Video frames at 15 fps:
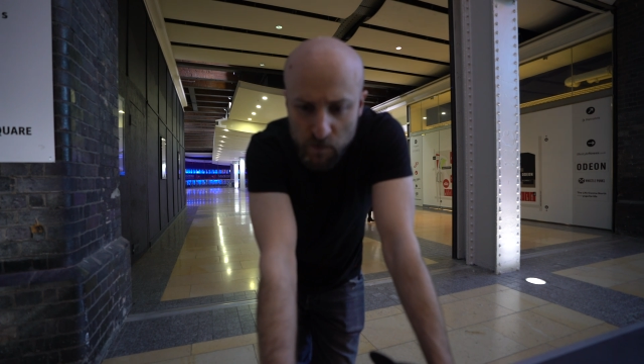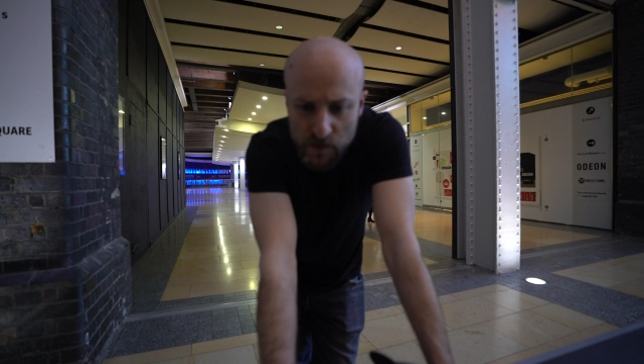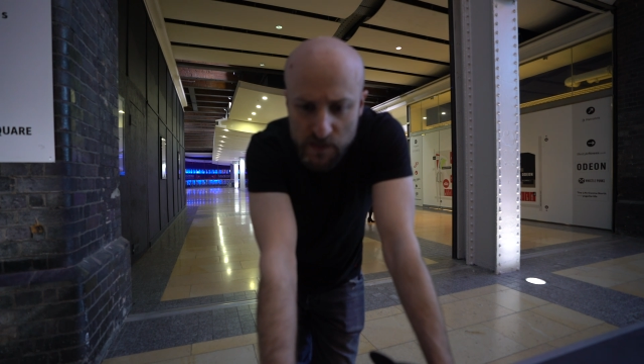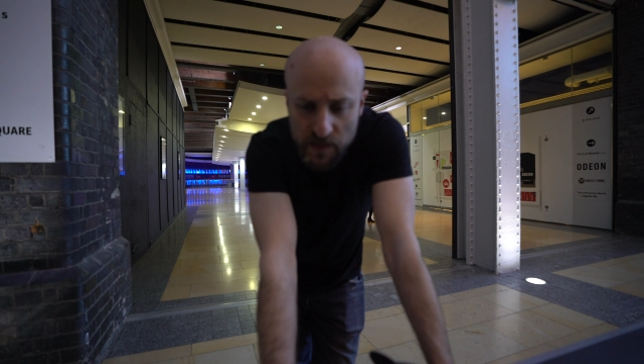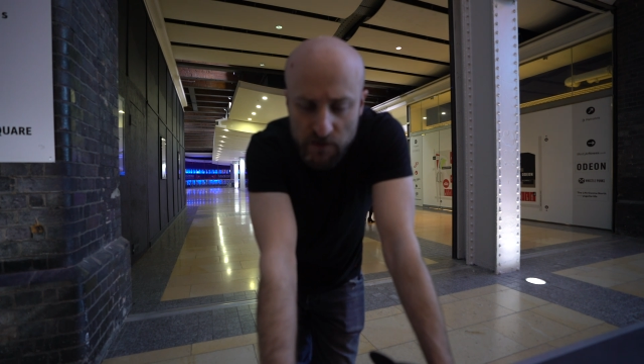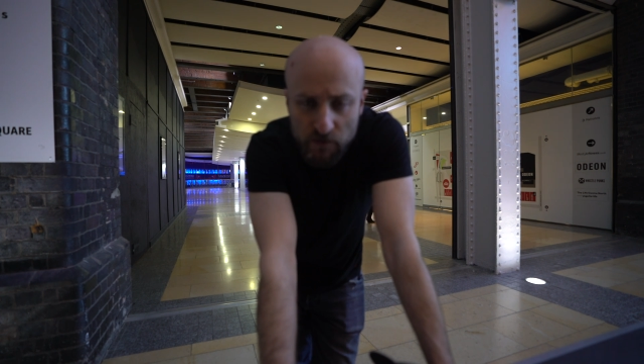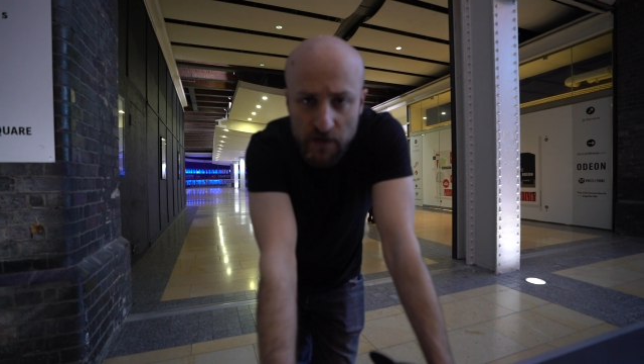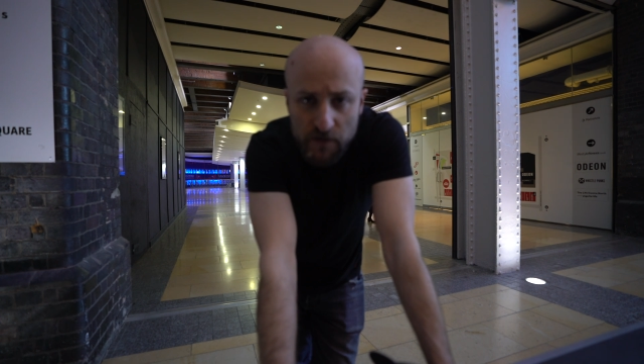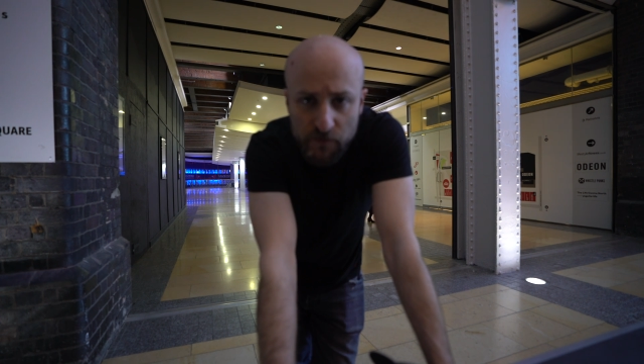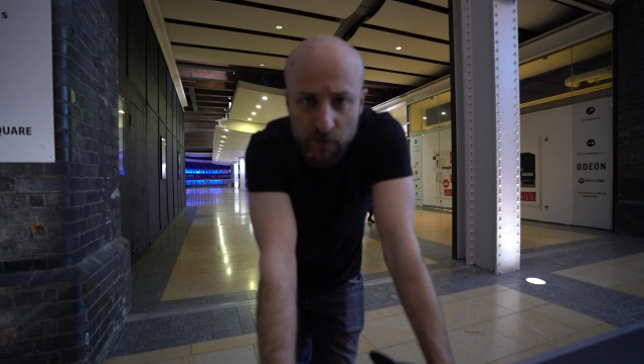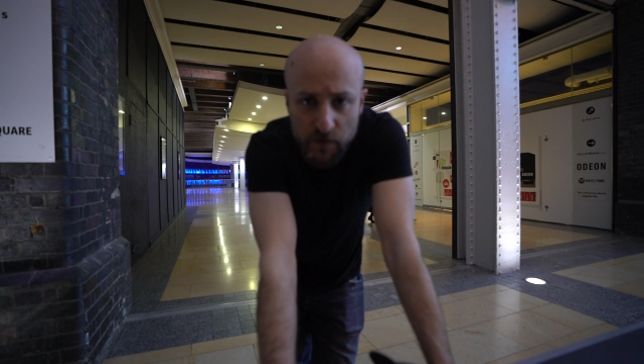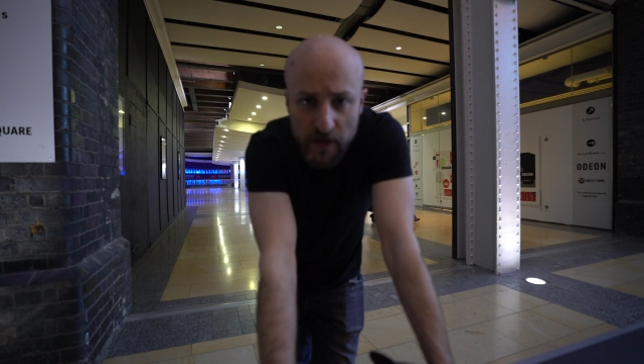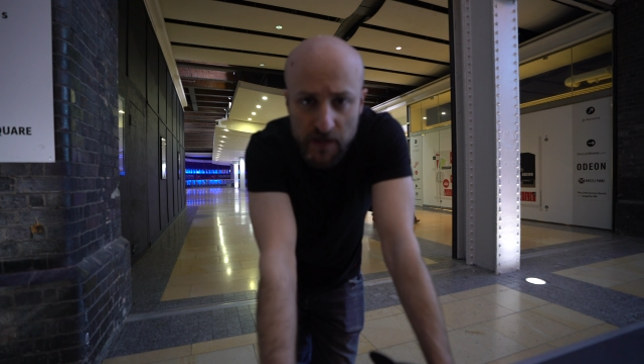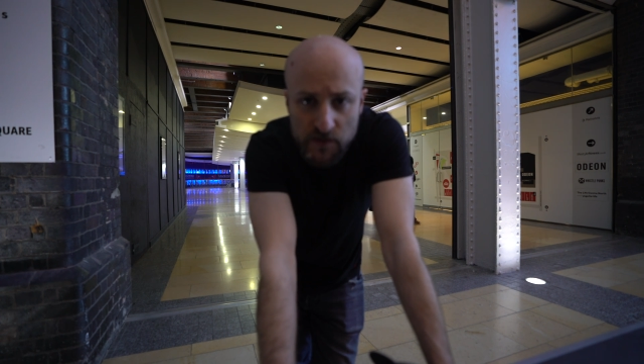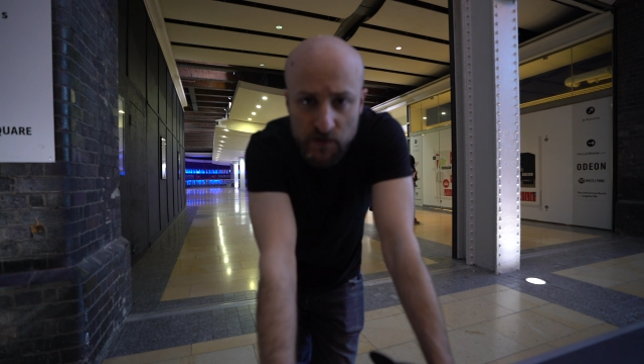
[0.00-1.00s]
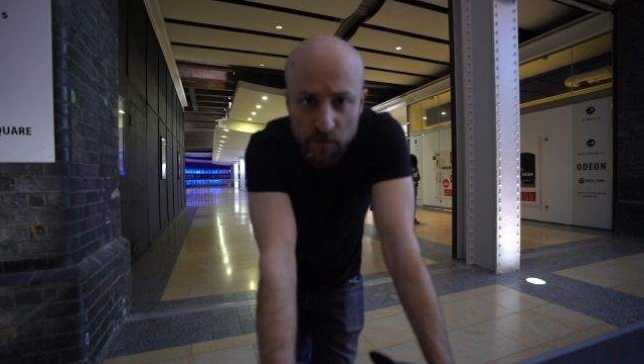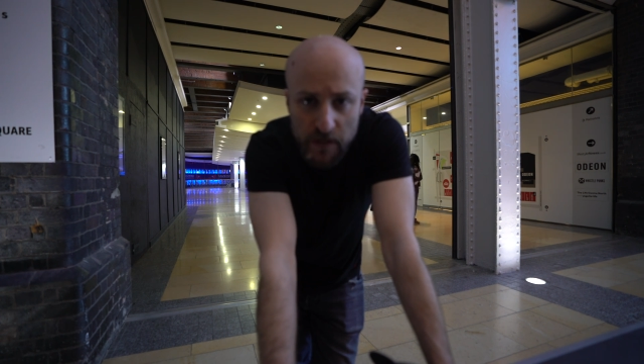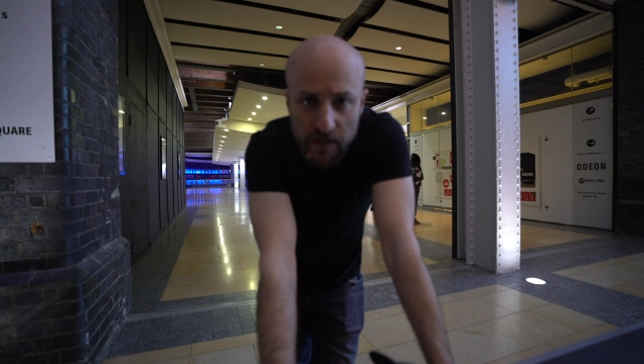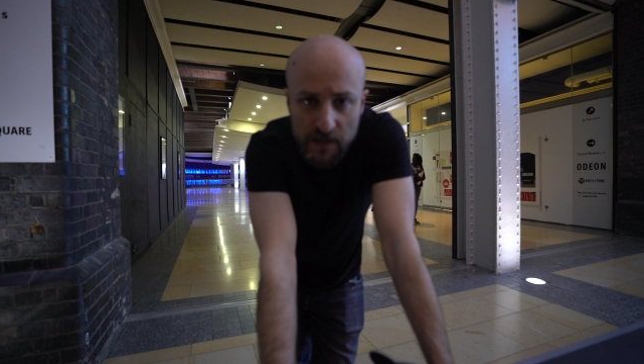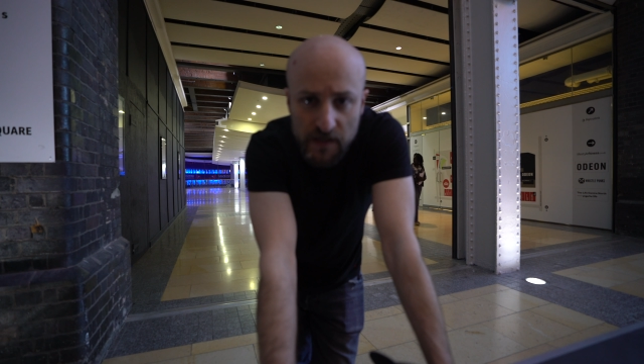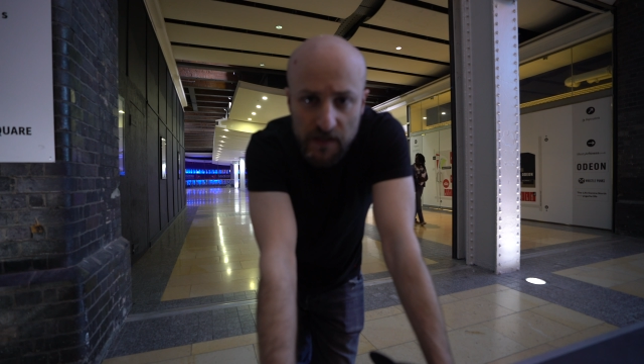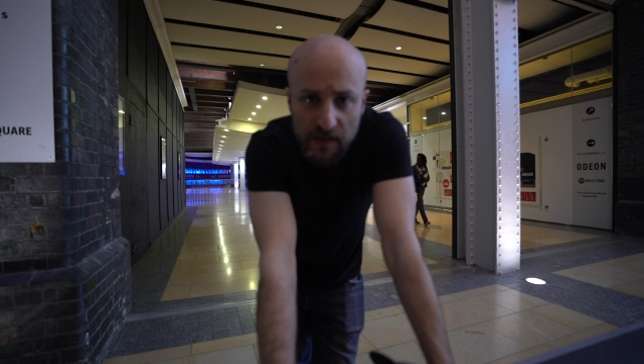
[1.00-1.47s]
which they run a few days a
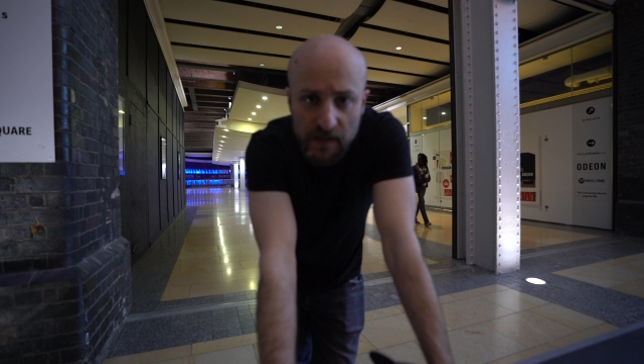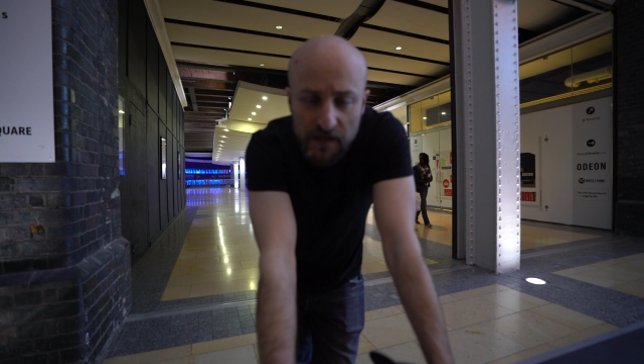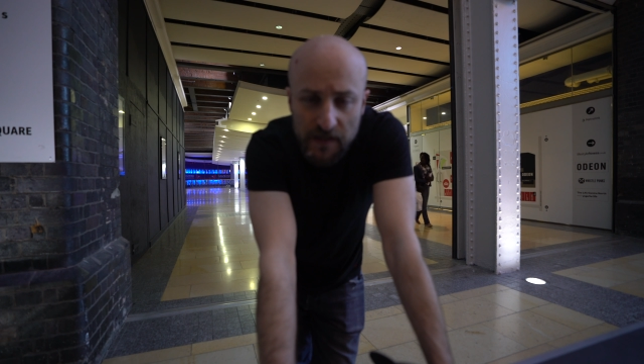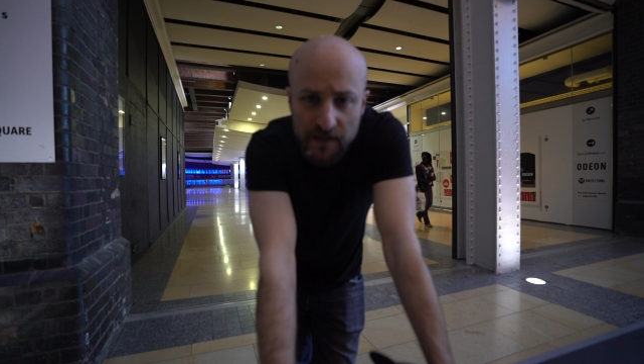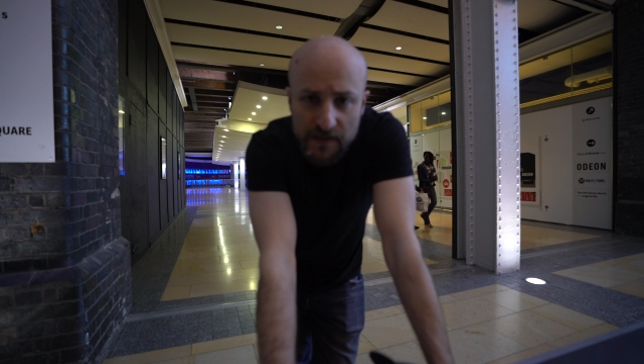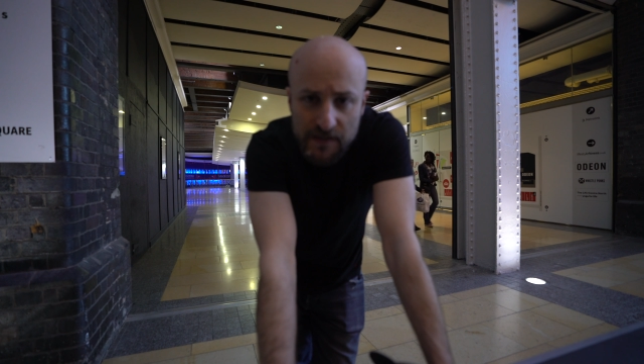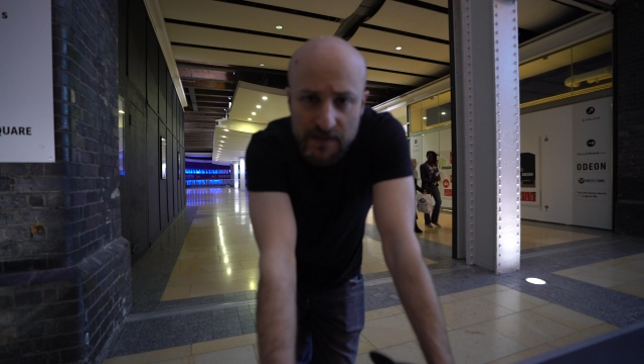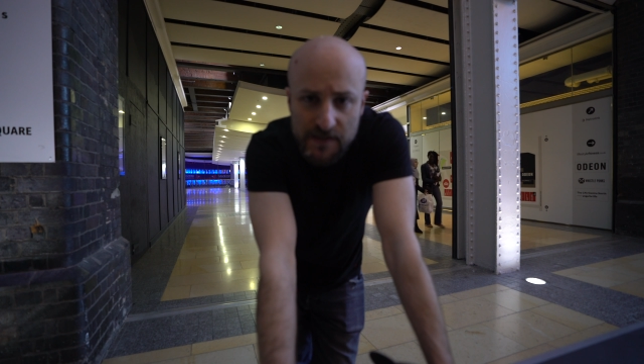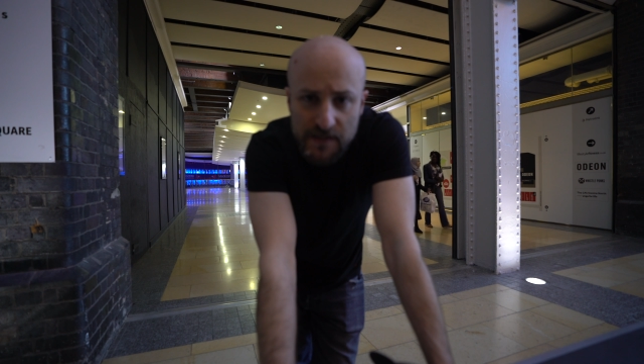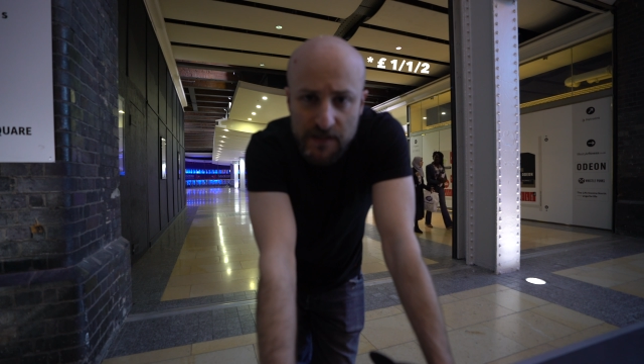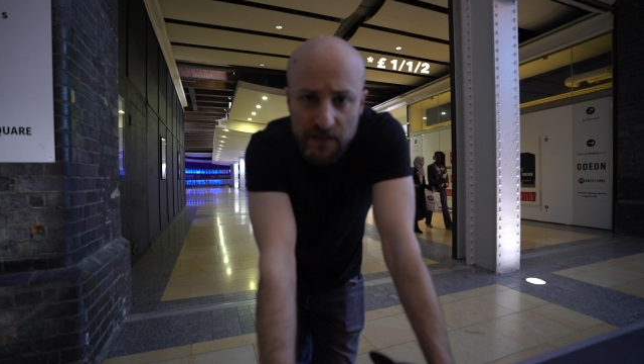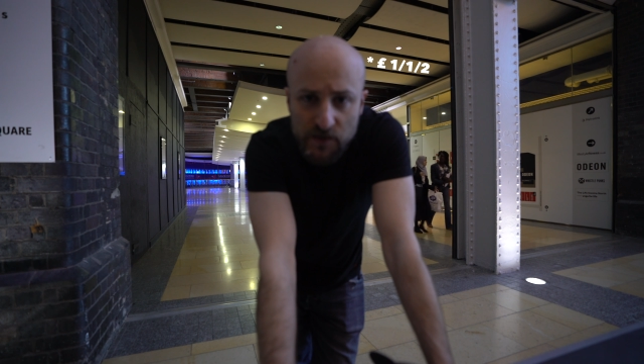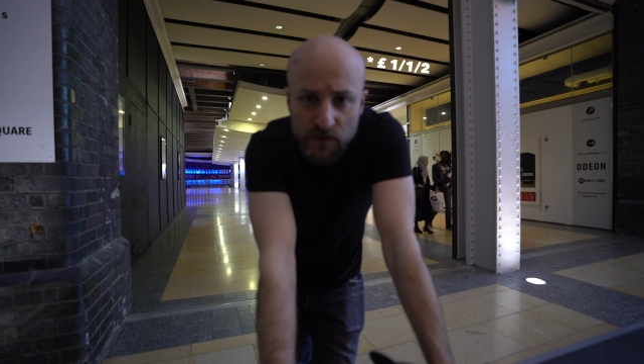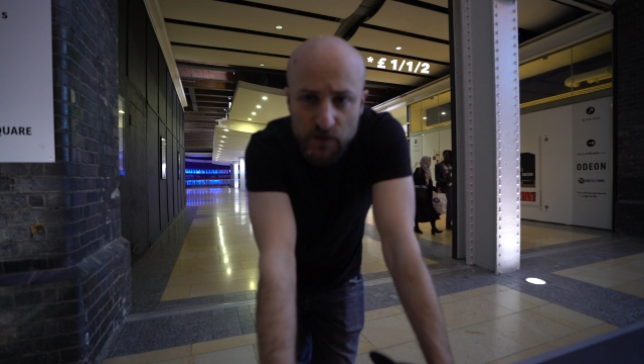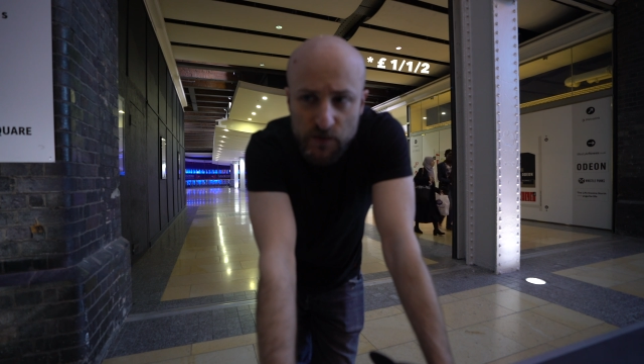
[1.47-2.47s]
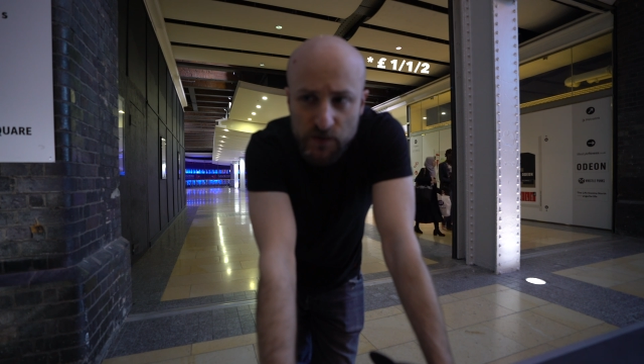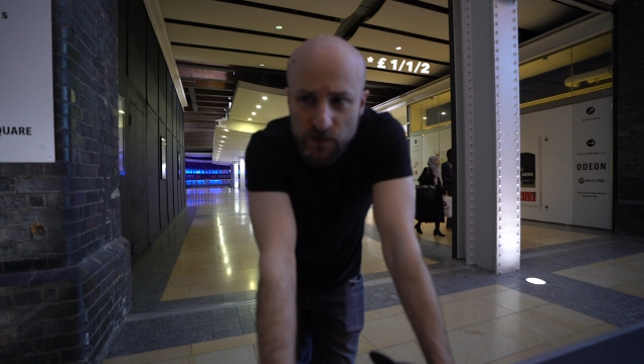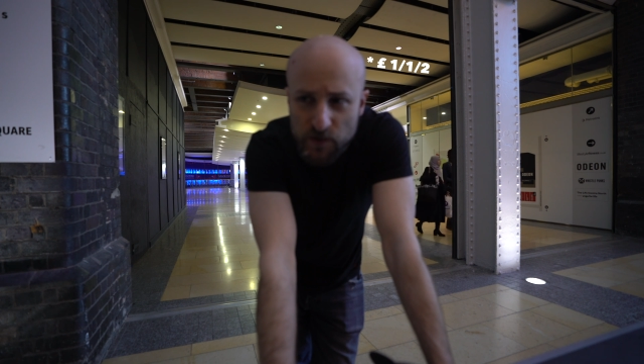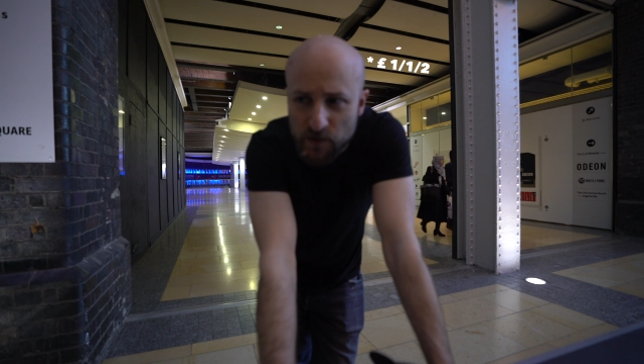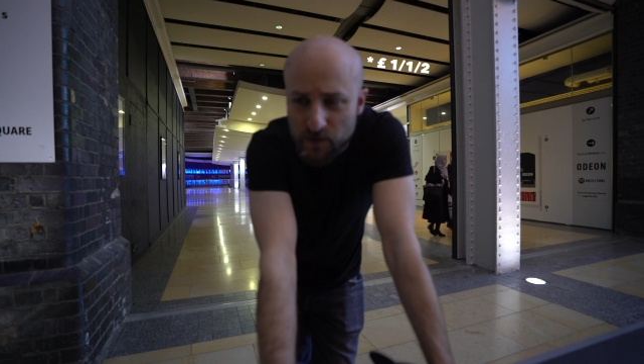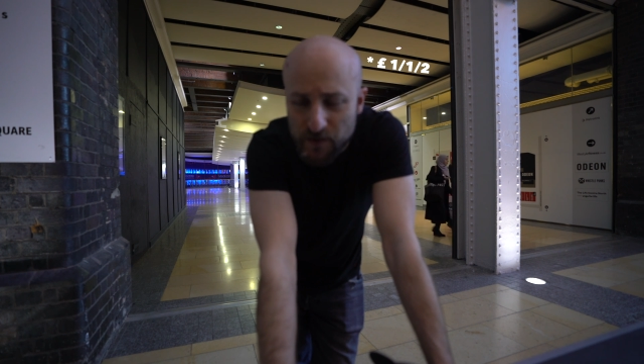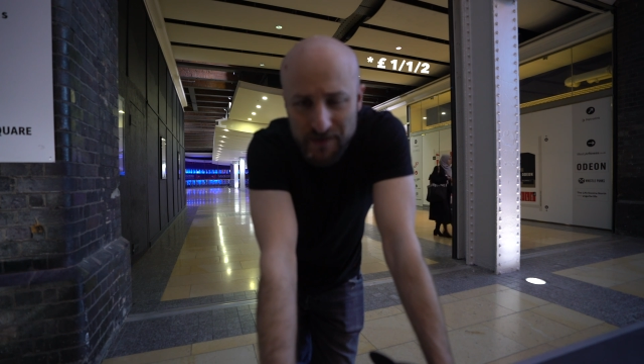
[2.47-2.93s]
week. It's the
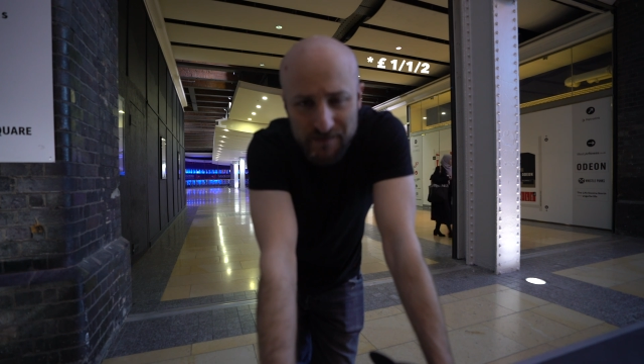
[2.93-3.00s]
2-2,